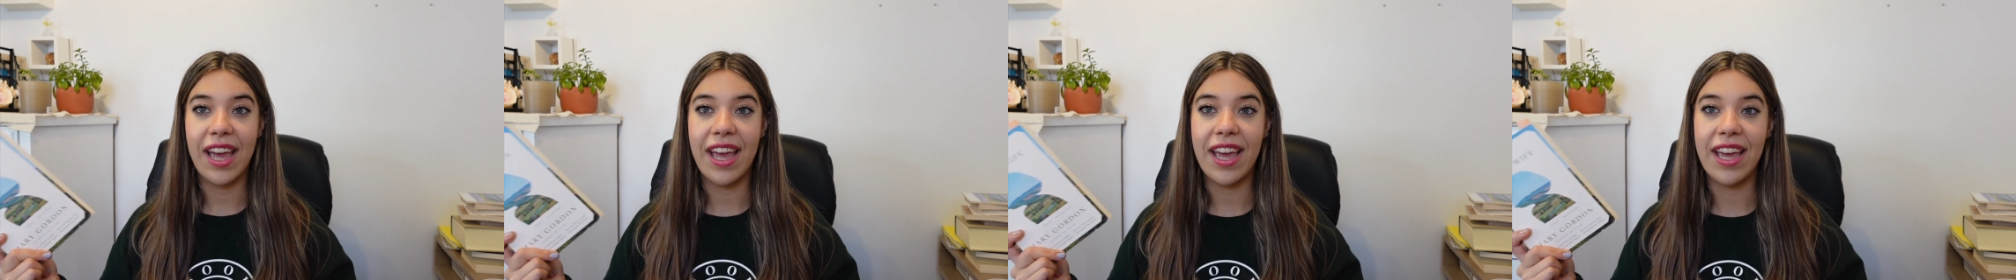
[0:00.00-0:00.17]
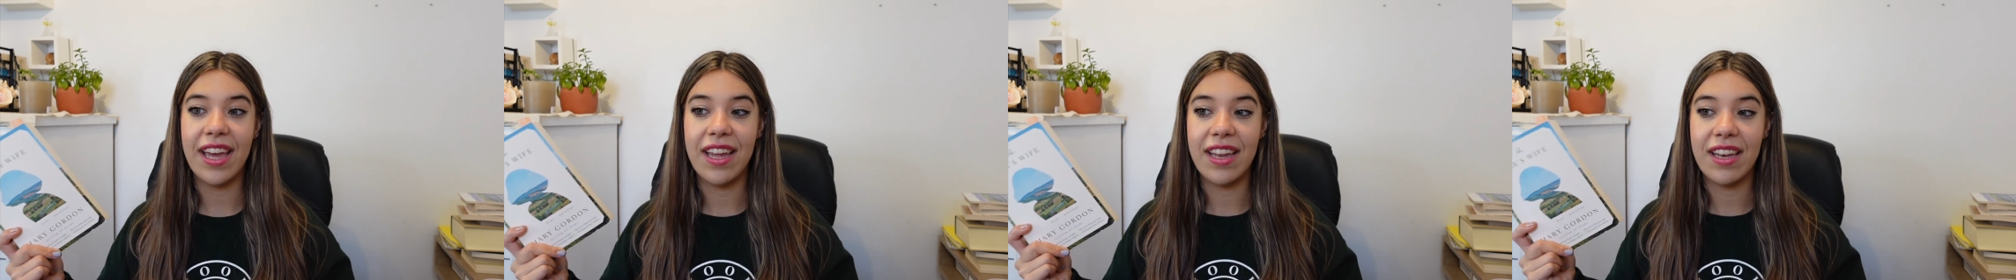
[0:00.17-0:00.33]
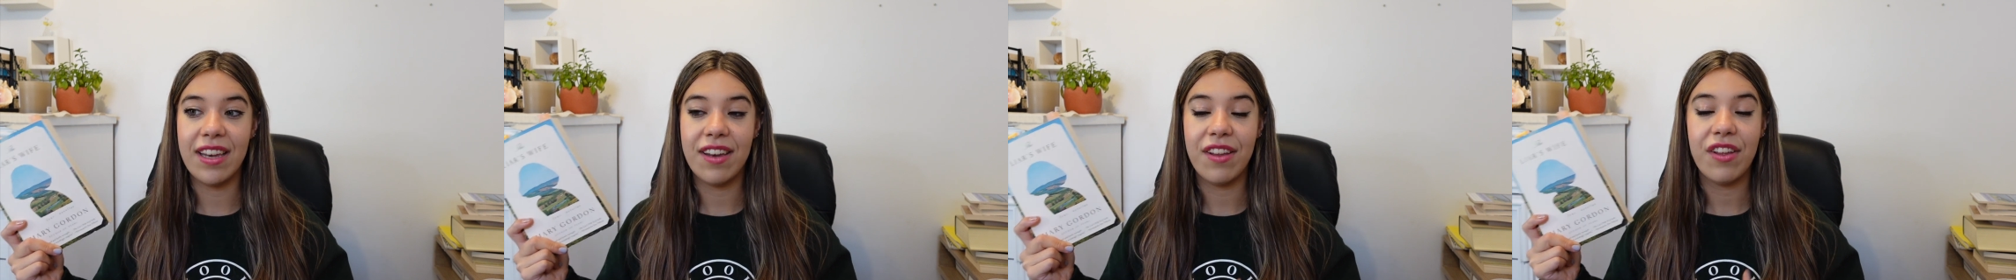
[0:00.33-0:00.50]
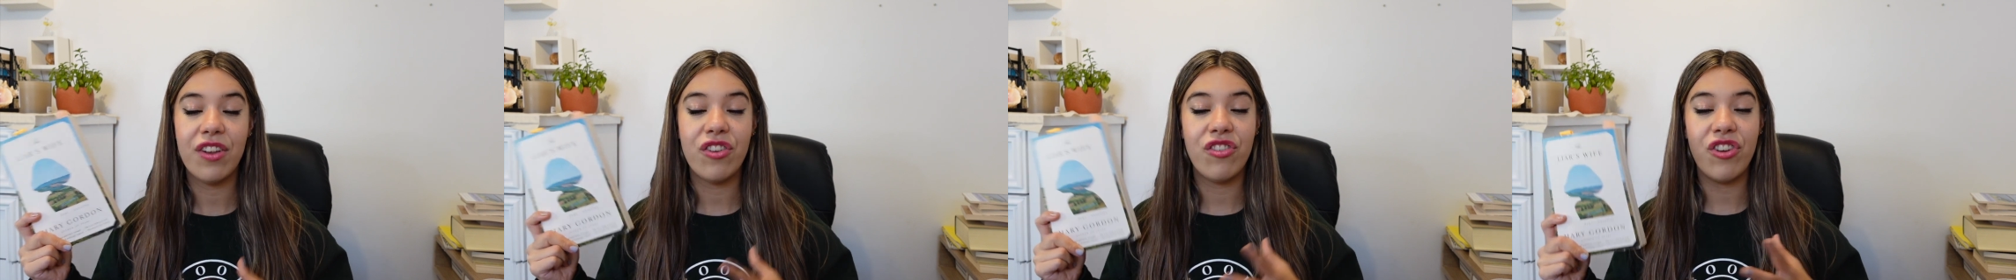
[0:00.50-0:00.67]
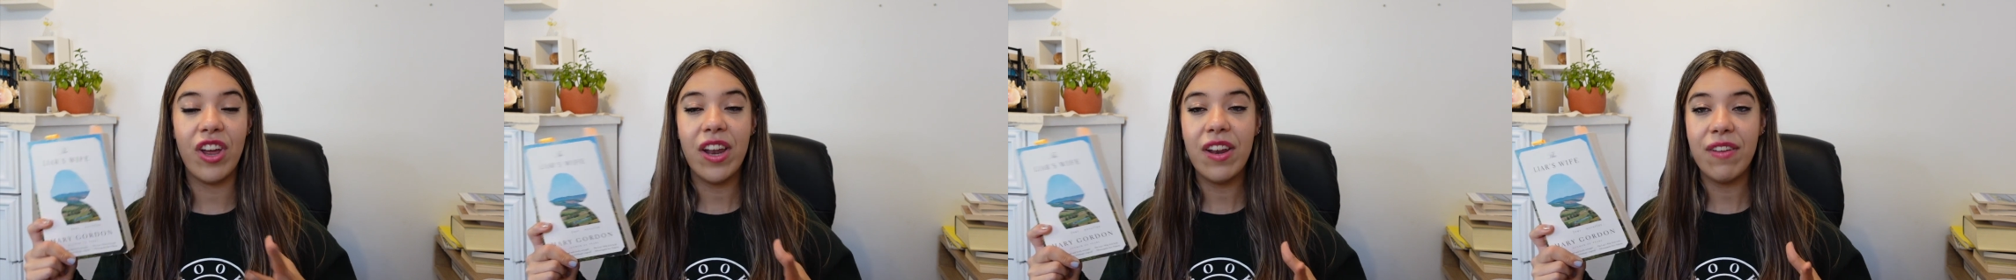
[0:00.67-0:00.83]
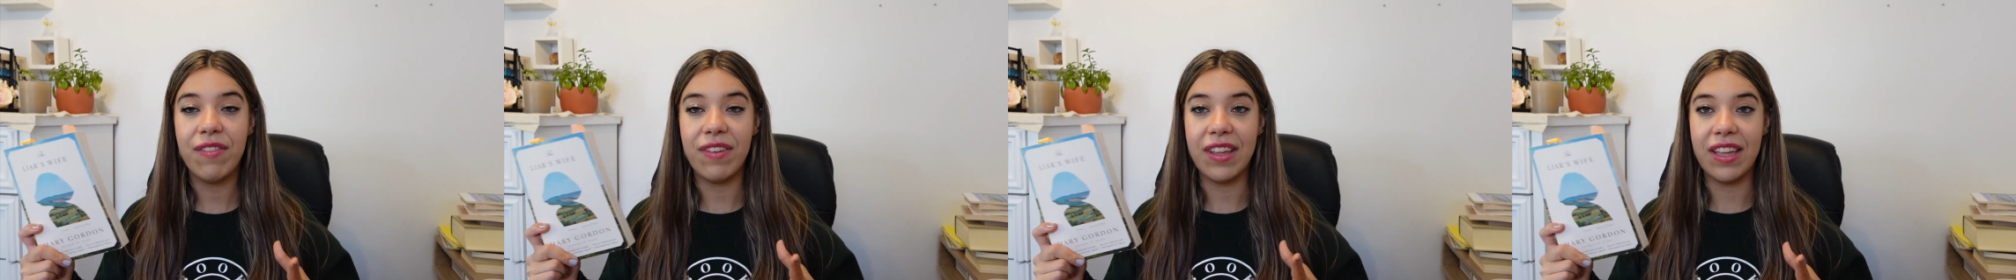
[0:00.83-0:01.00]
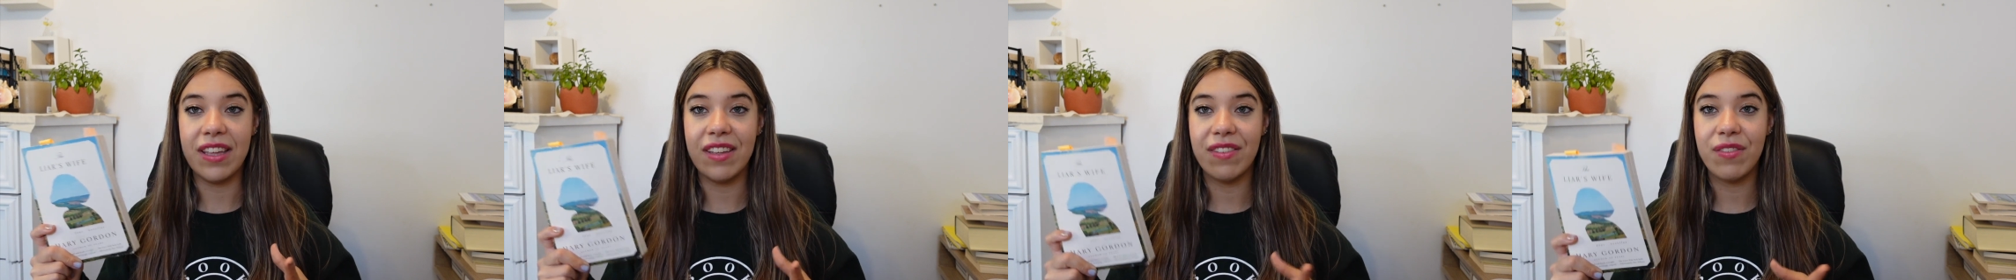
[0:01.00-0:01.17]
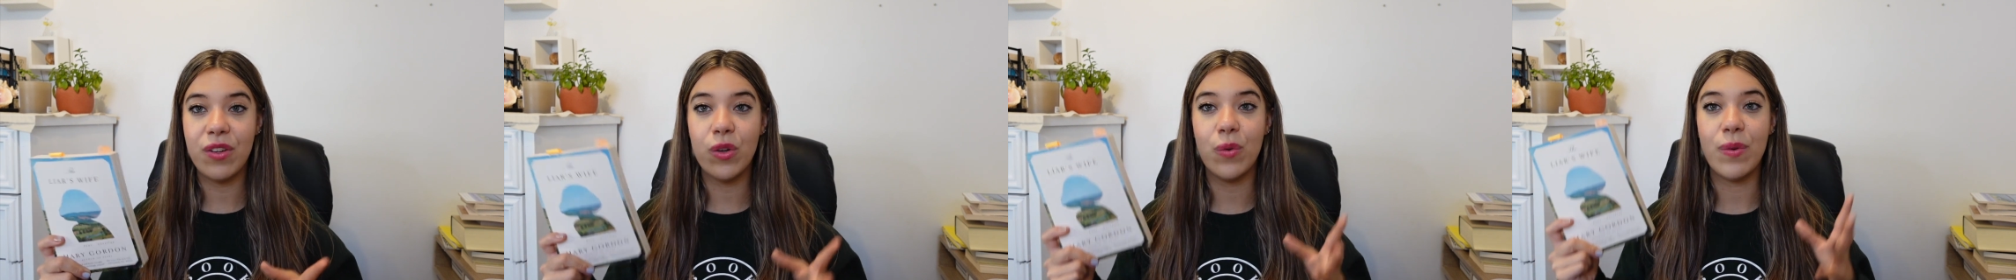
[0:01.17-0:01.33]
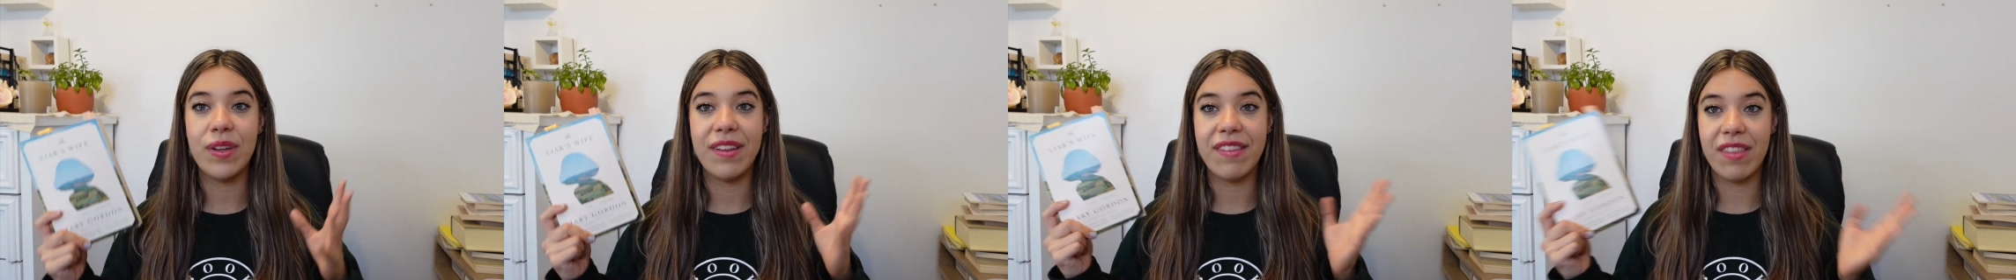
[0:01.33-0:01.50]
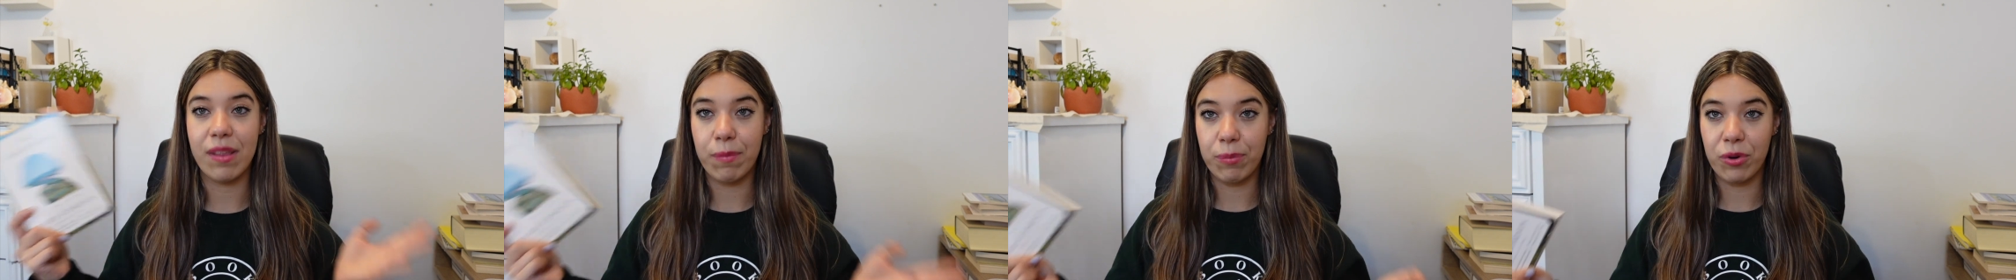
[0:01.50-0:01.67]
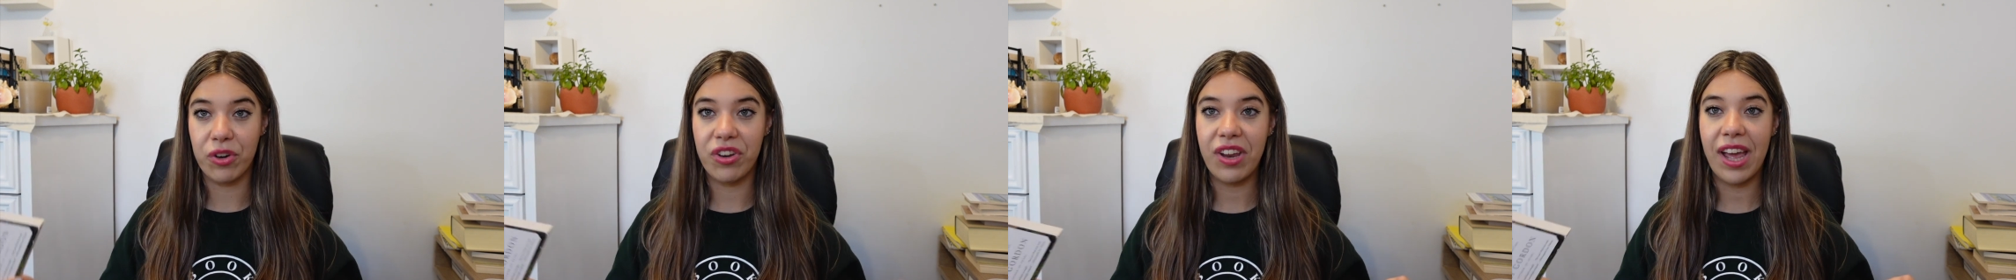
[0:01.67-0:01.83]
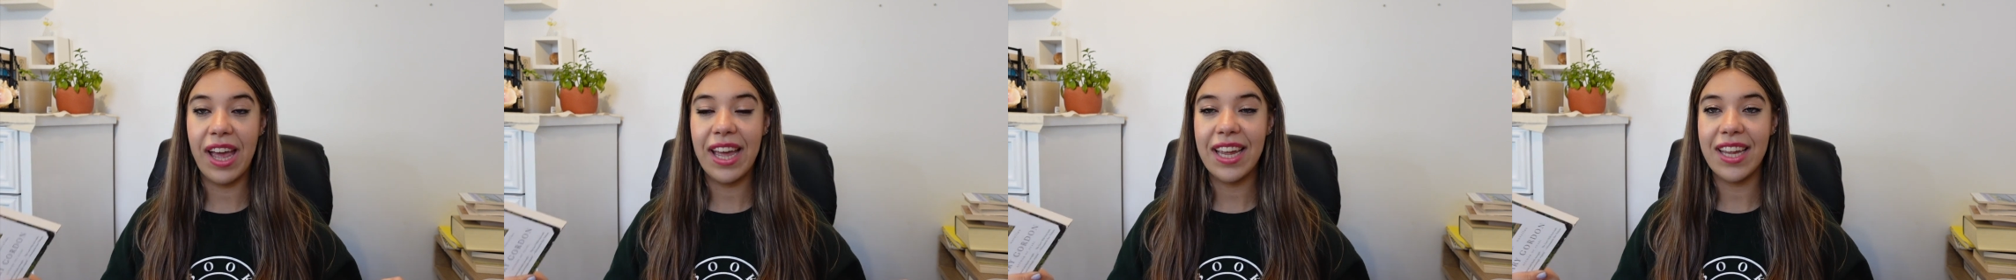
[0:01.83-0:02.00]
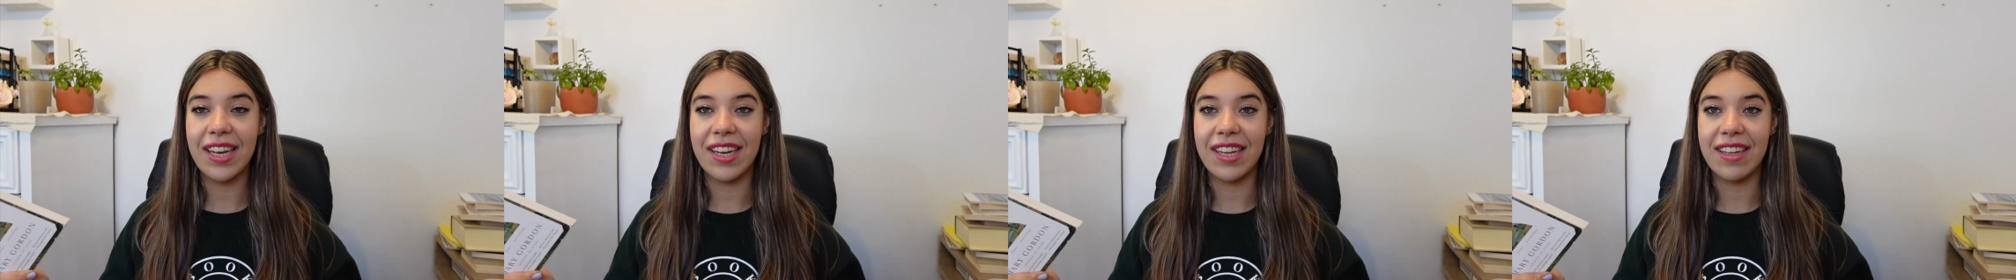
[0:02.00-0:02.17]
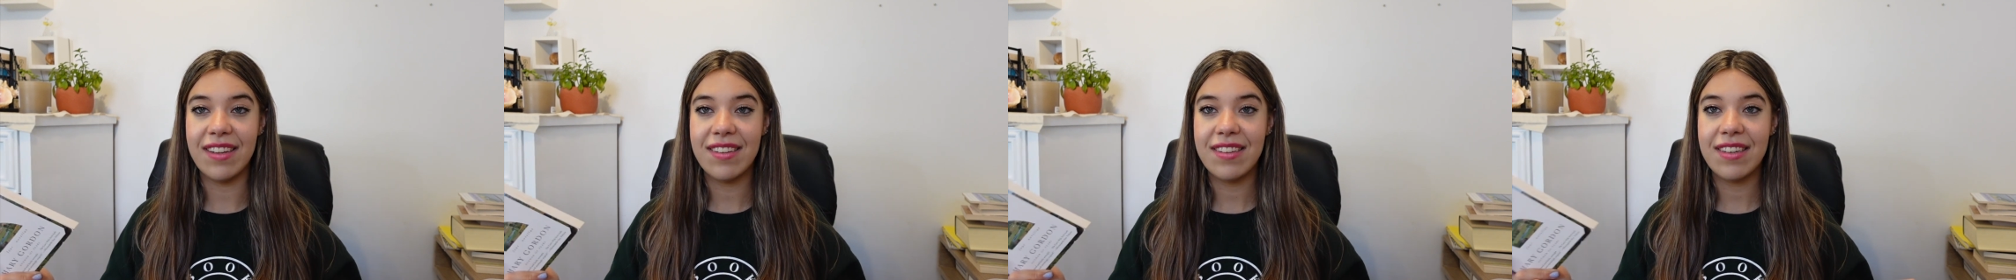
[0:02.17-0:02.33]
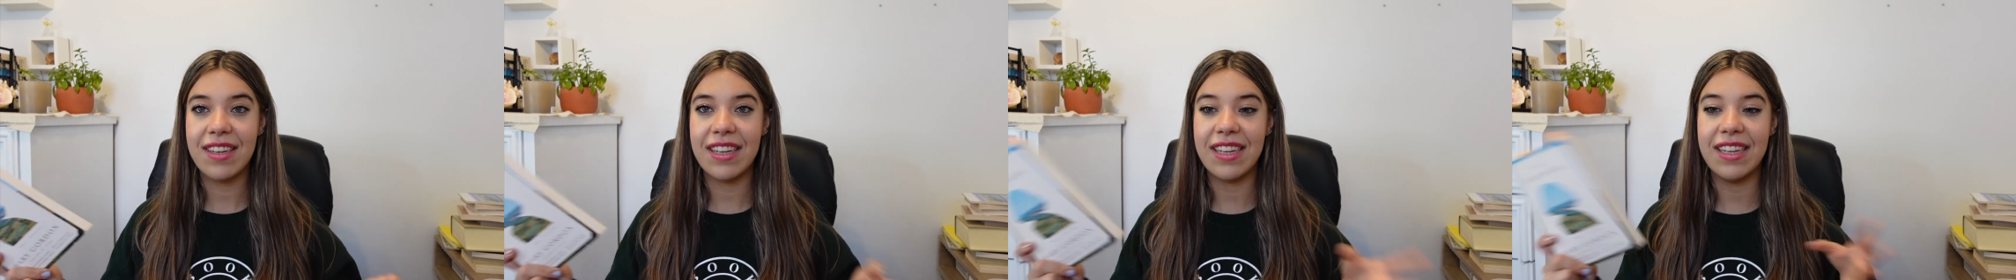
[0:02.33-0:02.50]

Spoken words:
and Genevieve, who is the protagonist,